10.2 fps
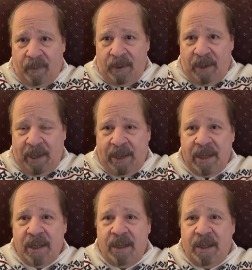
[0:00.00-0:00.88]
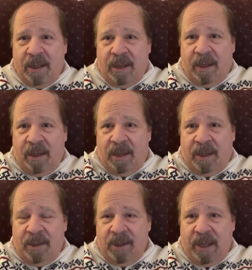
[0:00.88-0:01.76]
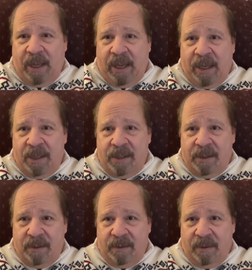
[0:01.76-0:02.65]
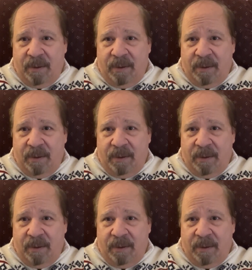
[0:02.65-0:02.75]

okay, and